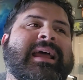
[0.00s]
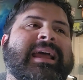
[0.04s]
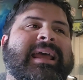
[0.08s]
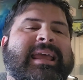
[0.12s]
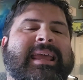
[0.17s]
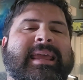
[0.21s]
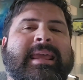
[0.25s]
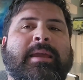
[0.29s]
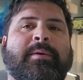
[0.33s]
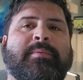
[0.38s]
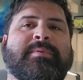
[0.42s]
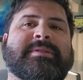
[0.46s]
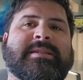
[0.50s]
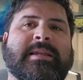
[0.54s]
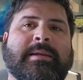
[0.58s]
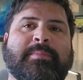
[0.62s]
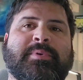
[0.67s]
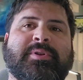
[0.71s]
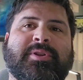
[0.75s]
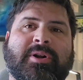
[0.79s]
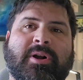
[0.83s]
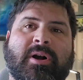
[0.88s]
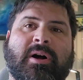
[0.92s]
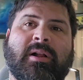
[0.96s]
He was
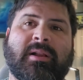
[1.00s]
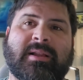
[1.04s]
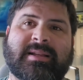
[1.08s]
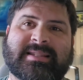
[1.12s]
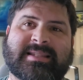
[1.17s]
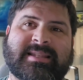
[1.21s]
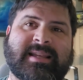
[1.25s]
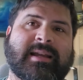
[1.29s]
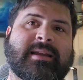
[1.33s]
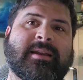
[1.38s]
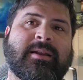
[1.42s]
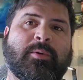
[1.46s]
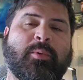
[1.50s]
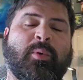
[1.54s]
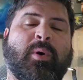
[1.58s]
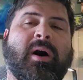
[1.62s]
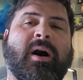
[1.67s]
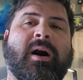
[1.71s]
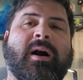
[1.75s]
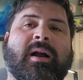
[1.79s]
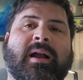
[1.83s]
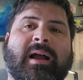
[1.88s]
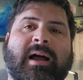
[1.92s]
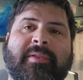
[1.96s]
able to call a second
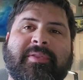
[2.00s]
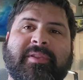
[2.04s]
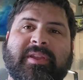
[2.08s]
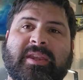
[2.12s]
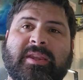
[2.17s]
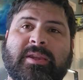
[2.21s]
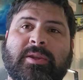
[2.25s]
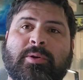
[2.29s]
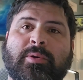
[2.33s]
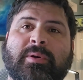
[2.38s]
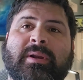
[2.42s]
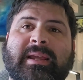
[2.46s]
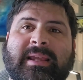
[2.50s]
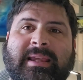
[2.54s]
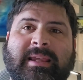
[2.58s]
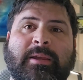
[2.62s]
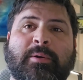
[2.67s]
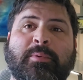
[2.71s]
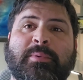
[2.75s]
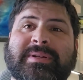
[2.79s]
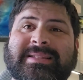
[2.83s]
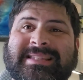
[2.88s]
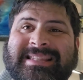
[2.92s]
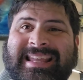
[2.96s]
Waaagh on the unit he
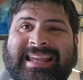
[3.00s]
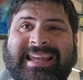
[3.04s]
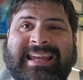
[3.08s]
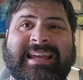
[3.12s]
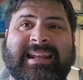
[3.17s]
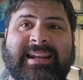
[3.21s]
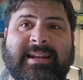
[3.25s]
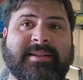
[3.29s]
was in,